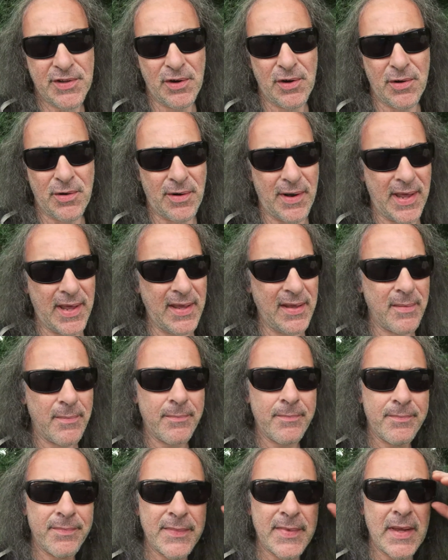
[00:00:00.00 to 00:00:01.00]
story
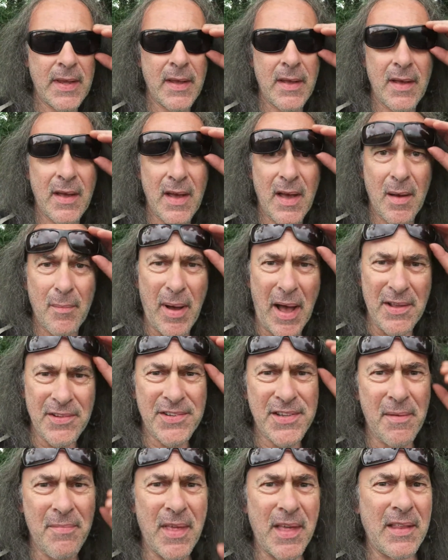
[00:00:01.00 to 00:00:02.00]

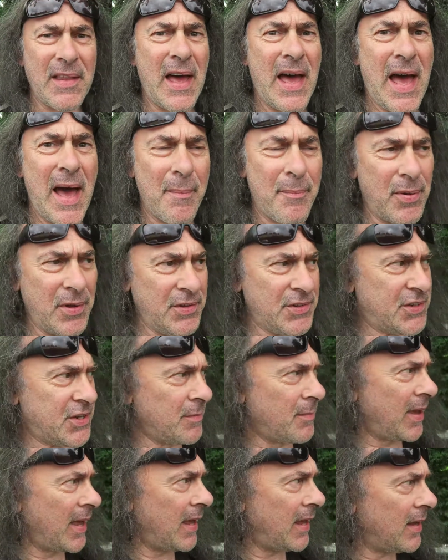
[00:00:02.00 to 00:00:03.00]
about something that happened
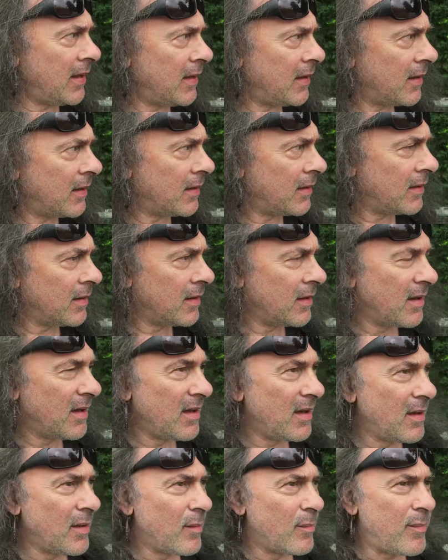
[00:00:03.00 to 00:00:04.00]
to me
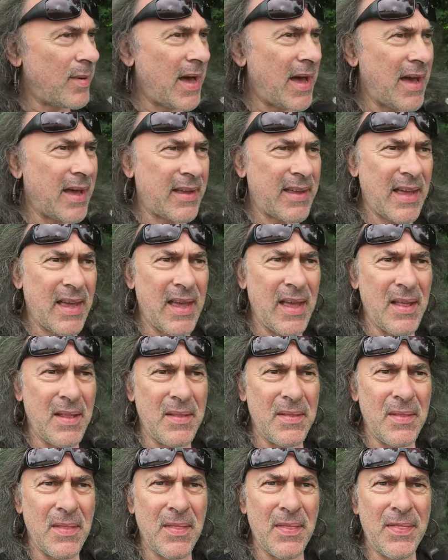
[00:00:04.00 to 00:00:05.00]
back
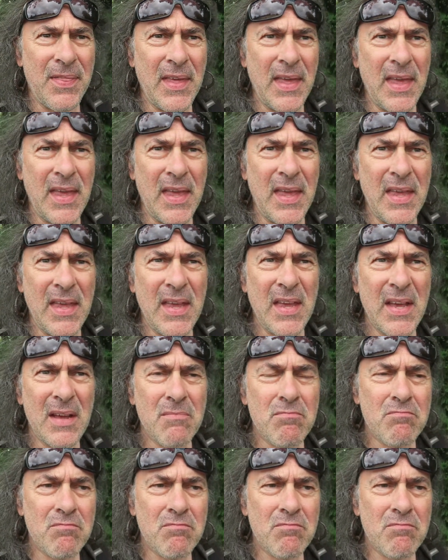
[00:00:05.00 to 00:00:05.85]
in the